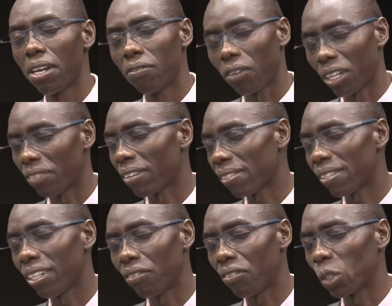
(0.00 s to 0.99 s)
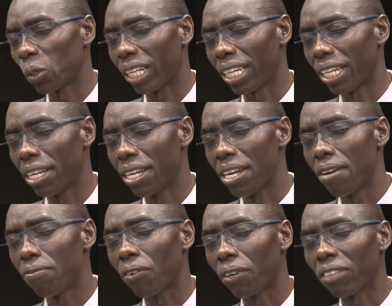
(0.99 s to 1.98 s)
forgive us individually.
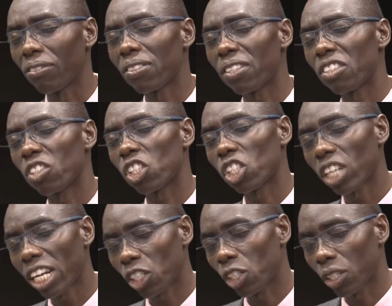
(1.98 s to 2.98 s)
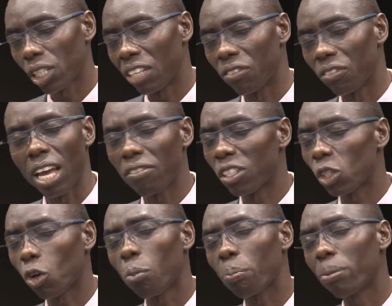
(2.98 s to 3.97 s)
Forgive us as a church if we Haven't
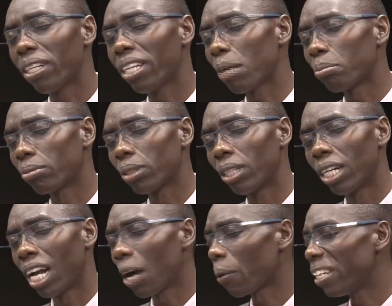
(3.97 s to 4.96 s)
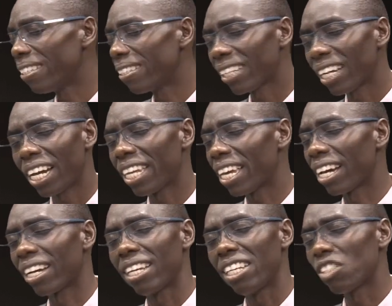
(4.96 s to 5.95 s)
opened up our entire
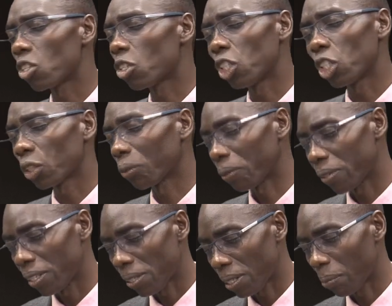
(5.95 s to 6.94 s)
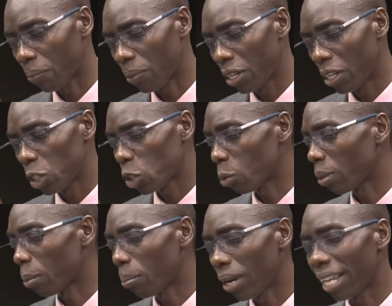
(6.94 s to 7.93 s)
institutional system to be
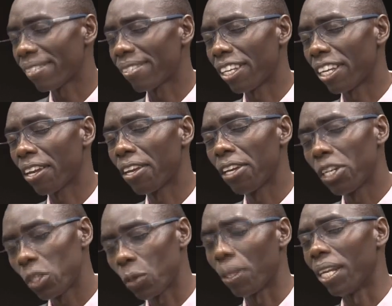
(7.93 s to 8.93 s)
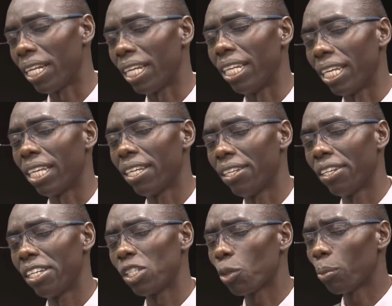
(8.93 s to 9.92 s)
a blessing to the needy,
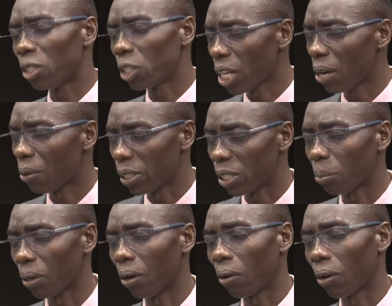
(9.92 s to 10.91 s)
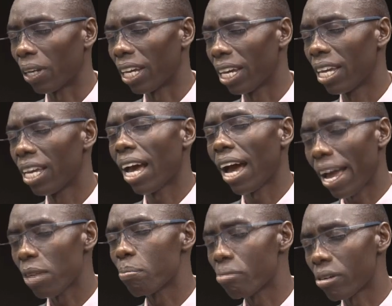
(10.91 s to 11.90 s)
to be charitable, Lord.
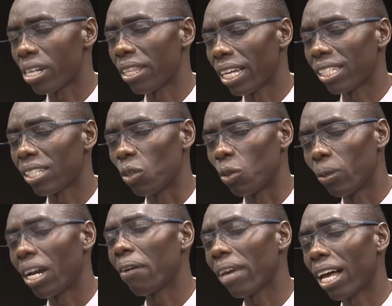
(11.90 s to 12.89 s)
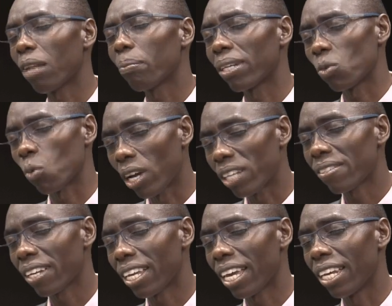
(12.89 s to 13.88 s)
I pray that you now help us once
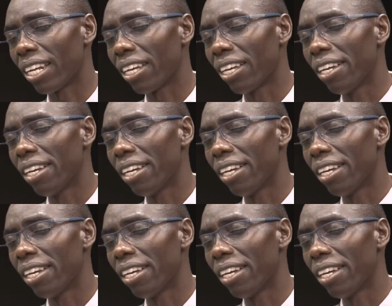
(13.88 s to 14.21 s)
again